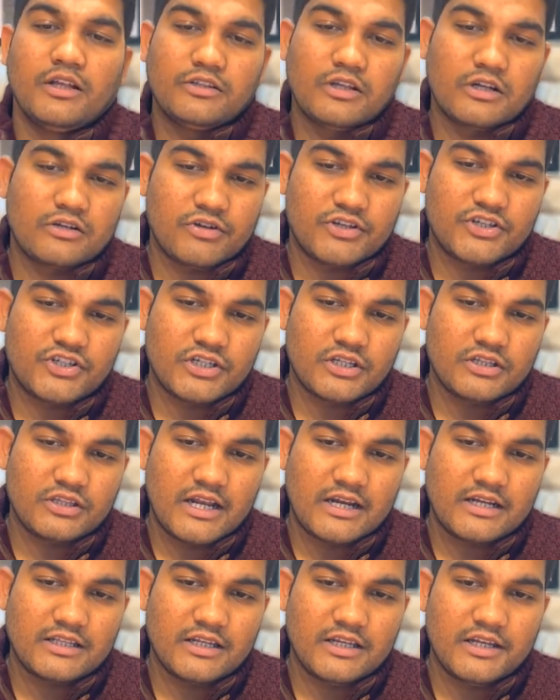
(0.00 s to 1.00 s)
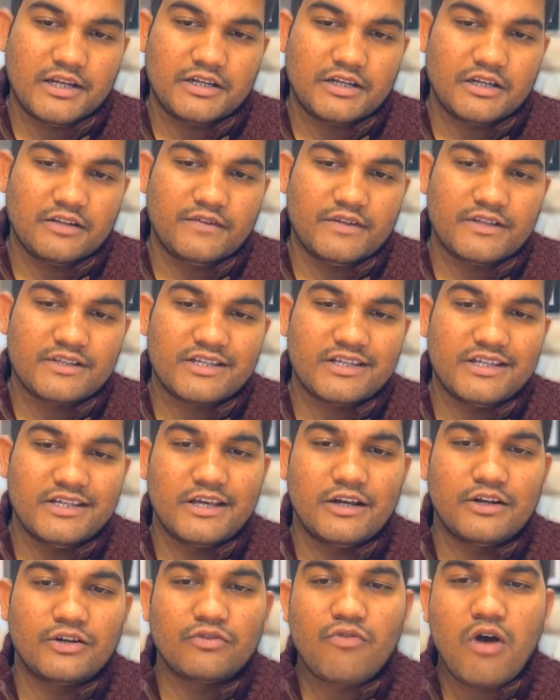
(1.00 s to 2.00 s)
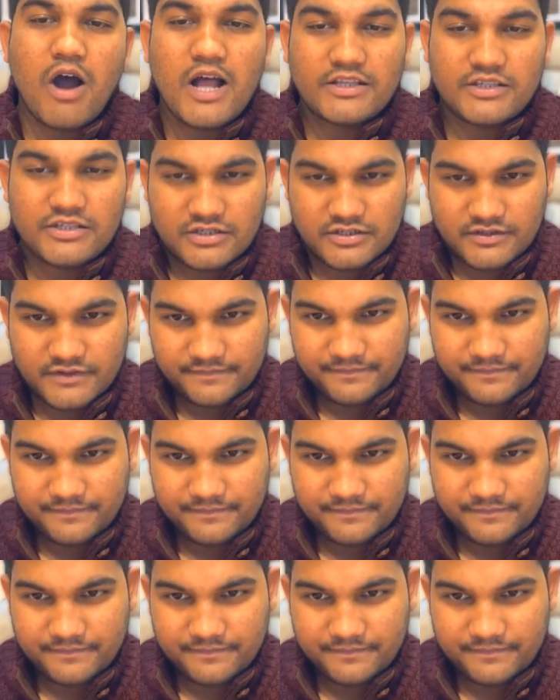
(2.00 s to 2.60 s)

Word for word: the question that the native is here to ask.